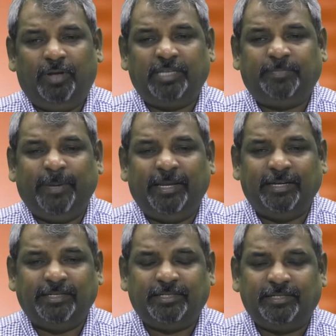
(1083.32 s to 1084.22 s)

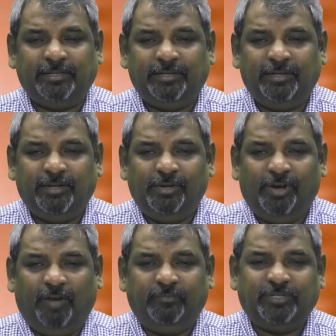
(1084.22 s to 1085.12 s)
experience
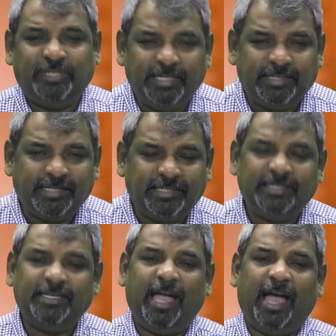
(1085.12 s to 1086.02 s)
of
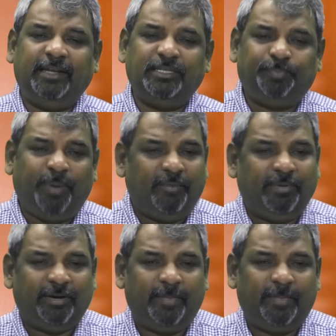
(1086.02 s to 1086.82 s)
Jesus and his power.